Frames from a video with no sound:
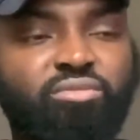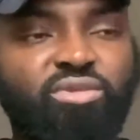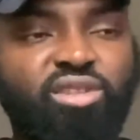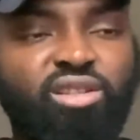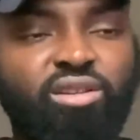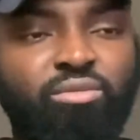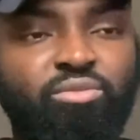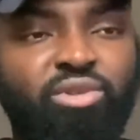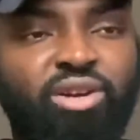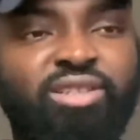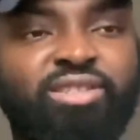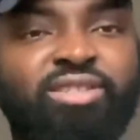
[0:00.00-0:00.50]

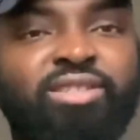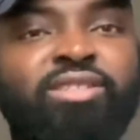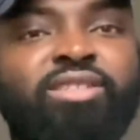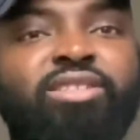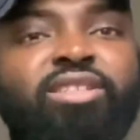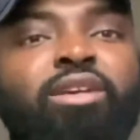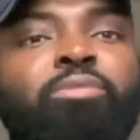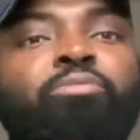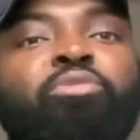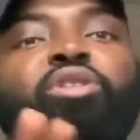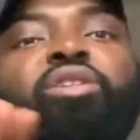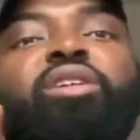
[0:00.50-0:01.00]
But it's
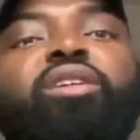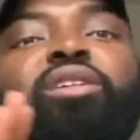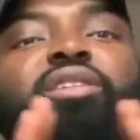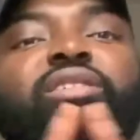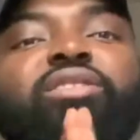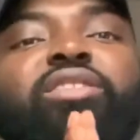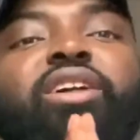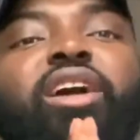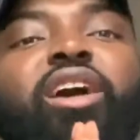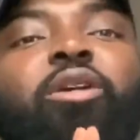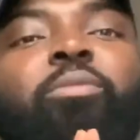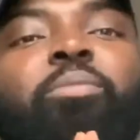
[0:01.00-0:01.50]
insane. But
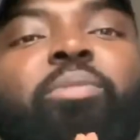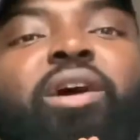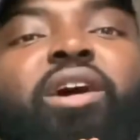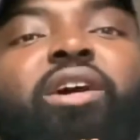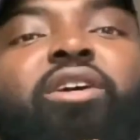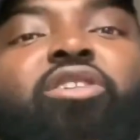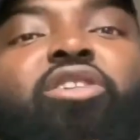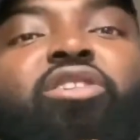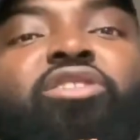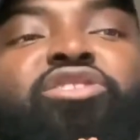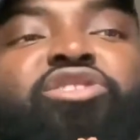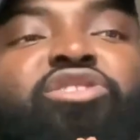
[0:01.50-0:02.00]
God help
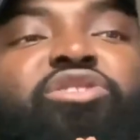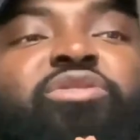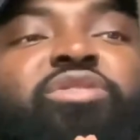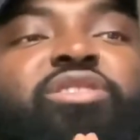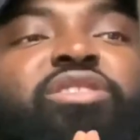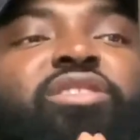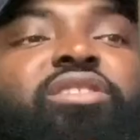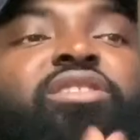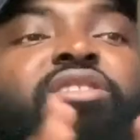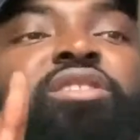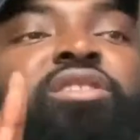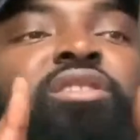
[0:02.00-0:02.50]
our
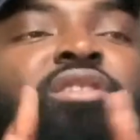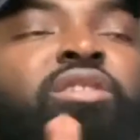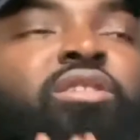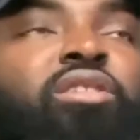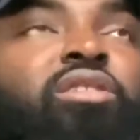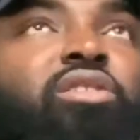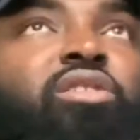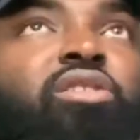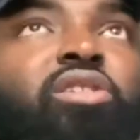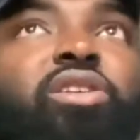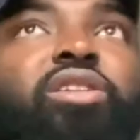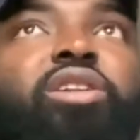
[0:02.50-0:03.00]
country.
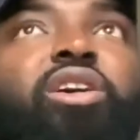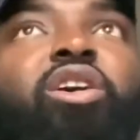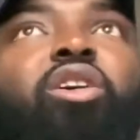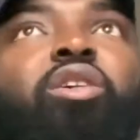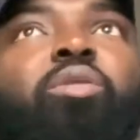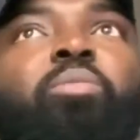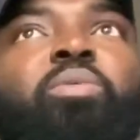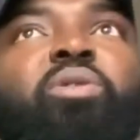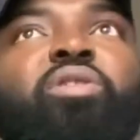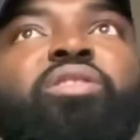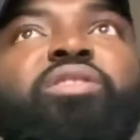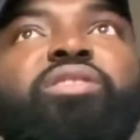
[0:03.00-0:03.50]
God
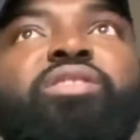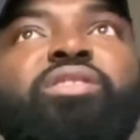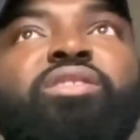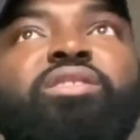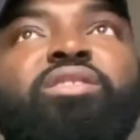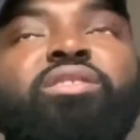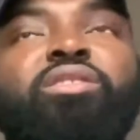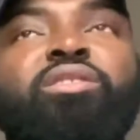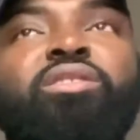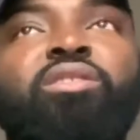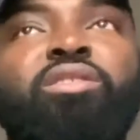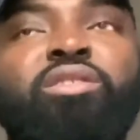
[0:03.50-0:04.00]
help us.
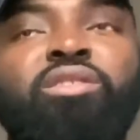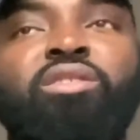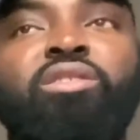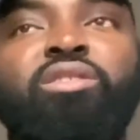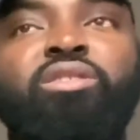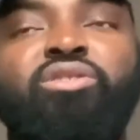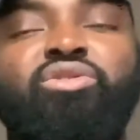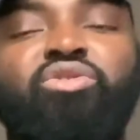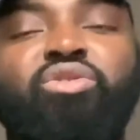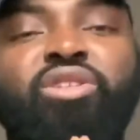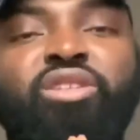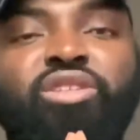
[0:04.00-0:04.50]

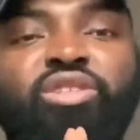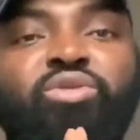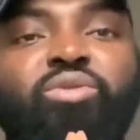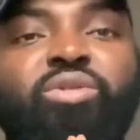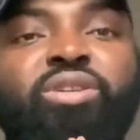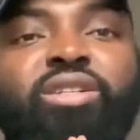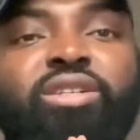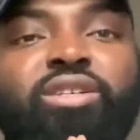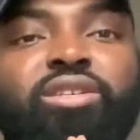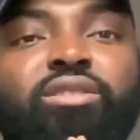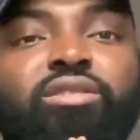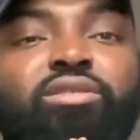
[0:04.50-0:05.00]

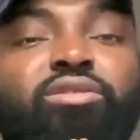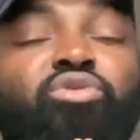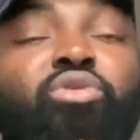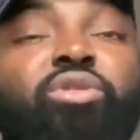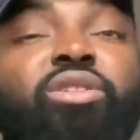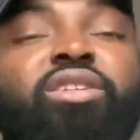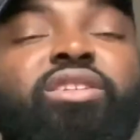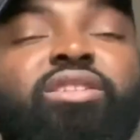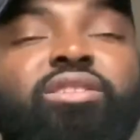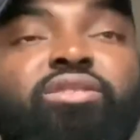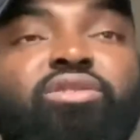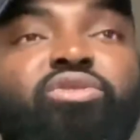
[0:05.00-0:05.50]

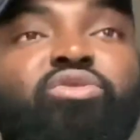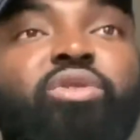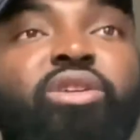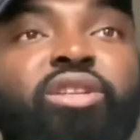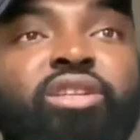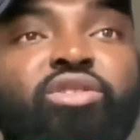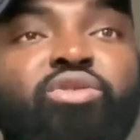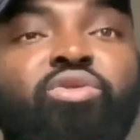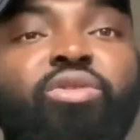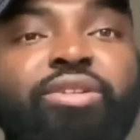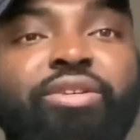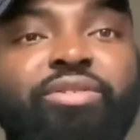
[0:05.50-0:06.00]

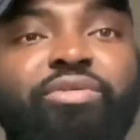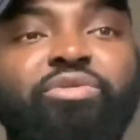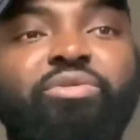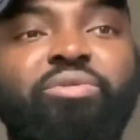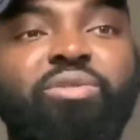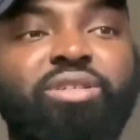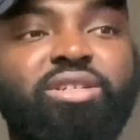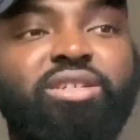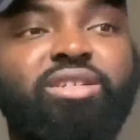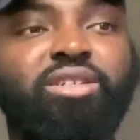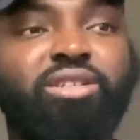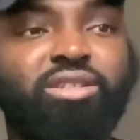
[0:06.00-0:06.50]

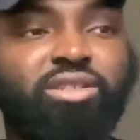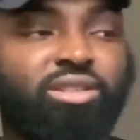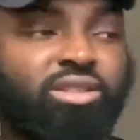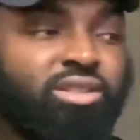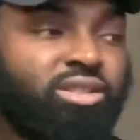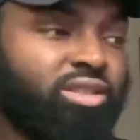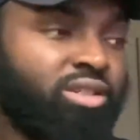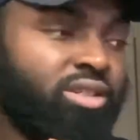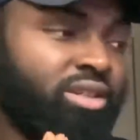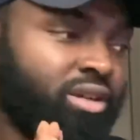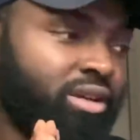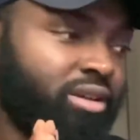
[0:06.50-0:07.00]
2023
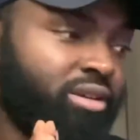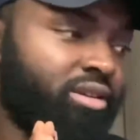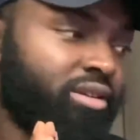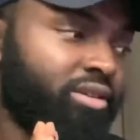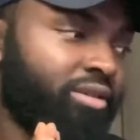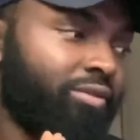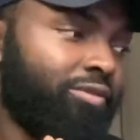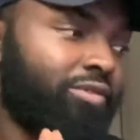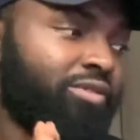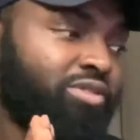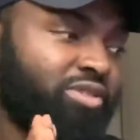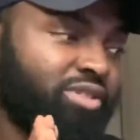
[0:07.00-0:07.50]

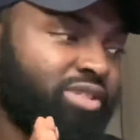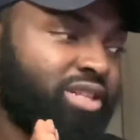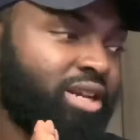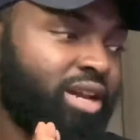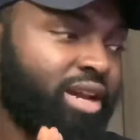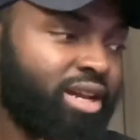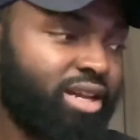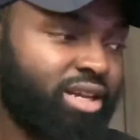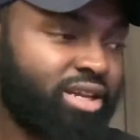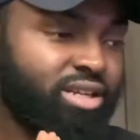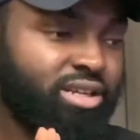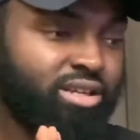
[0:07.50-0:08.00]
feels
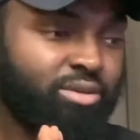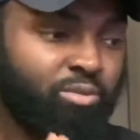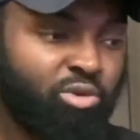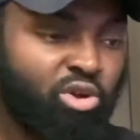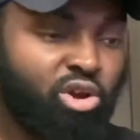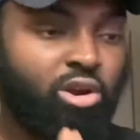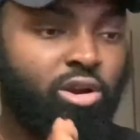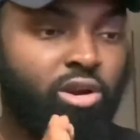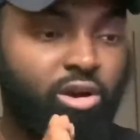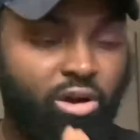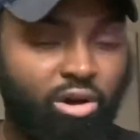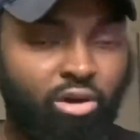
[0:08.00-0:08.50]
like a
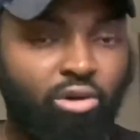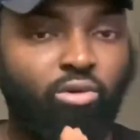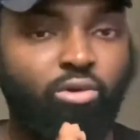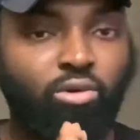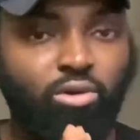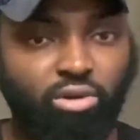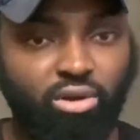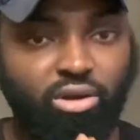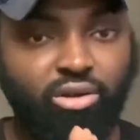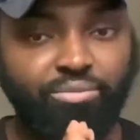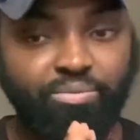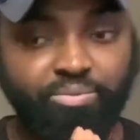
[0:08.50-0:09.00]
long,
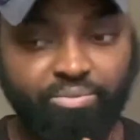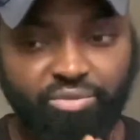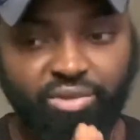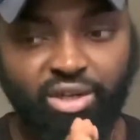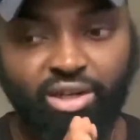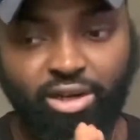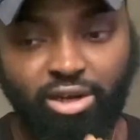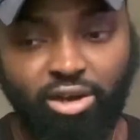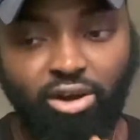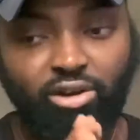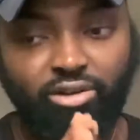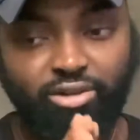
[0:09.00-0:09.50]

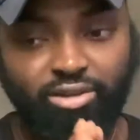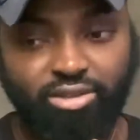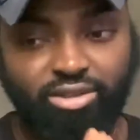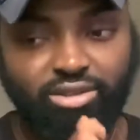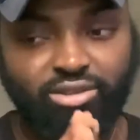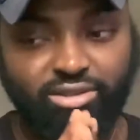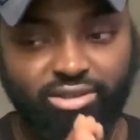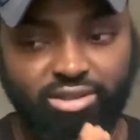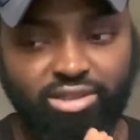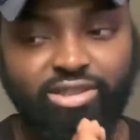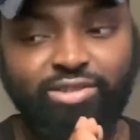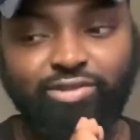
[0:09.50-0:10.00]

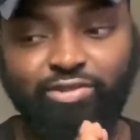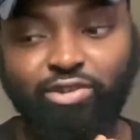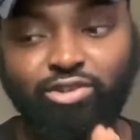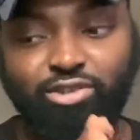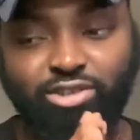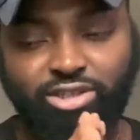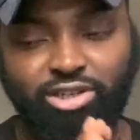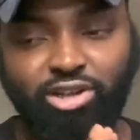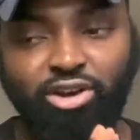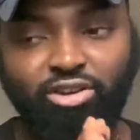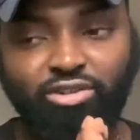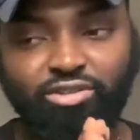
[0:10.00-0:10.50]
it feels
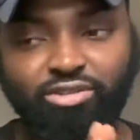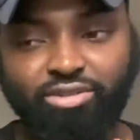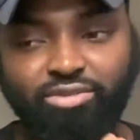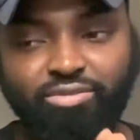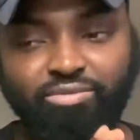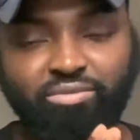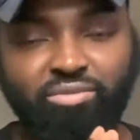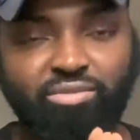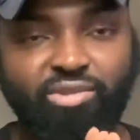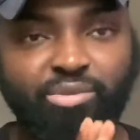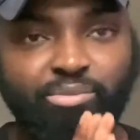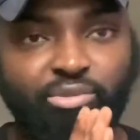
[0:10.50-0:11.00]
long.
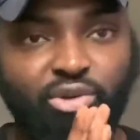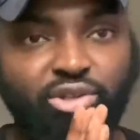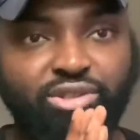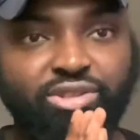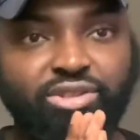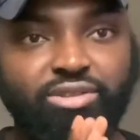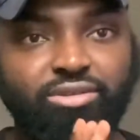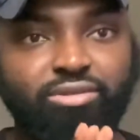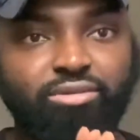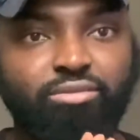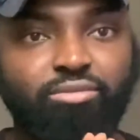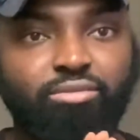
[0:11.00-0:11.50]

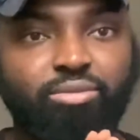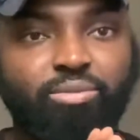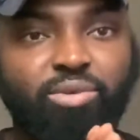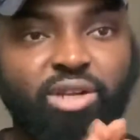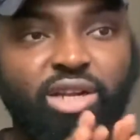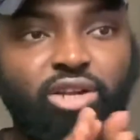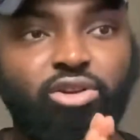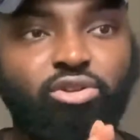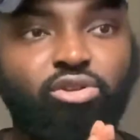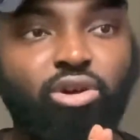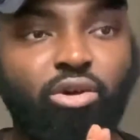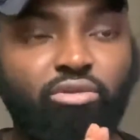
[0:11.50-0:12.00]
But by
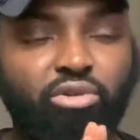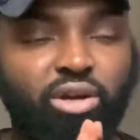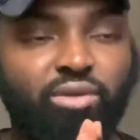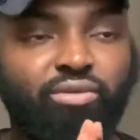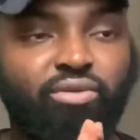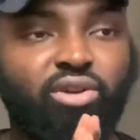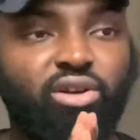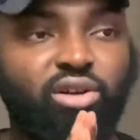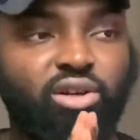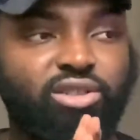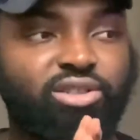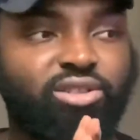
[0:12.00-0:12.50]
the glory of
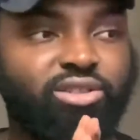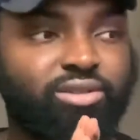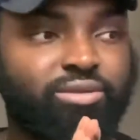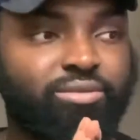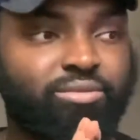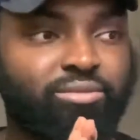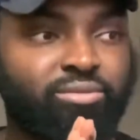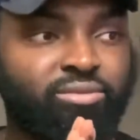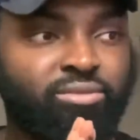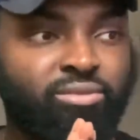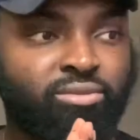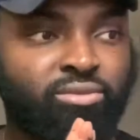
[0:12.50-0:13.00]
God,
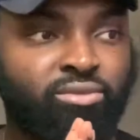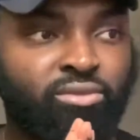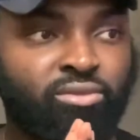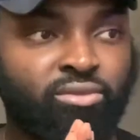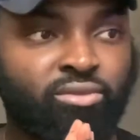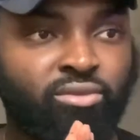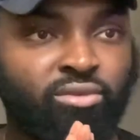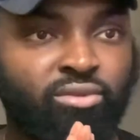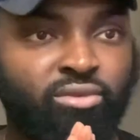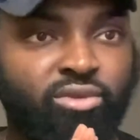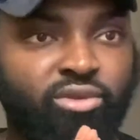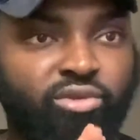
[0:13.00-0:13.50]

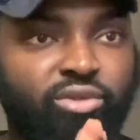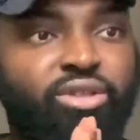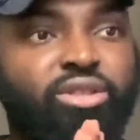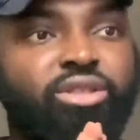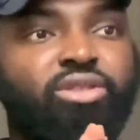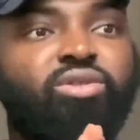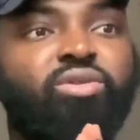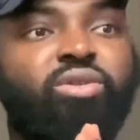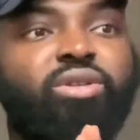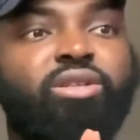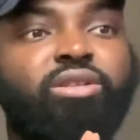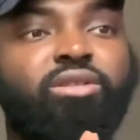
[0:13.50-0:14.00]

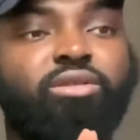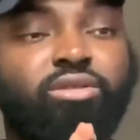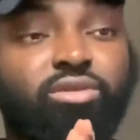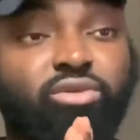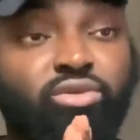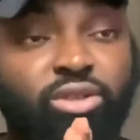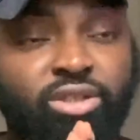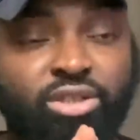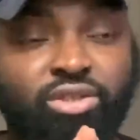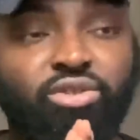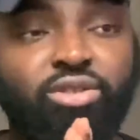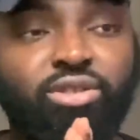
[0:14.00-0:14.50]

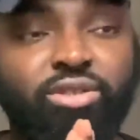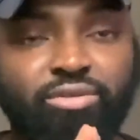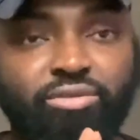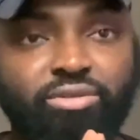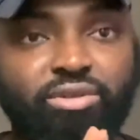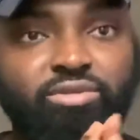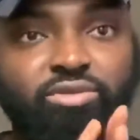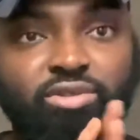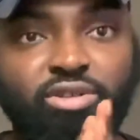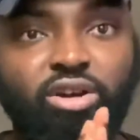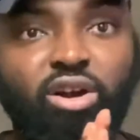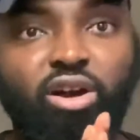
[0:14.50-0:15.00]
2023
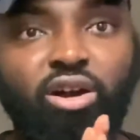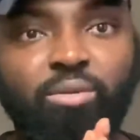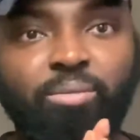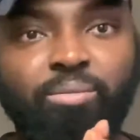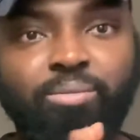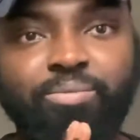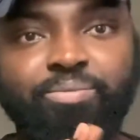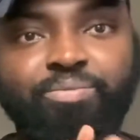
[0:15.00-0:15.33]
will come.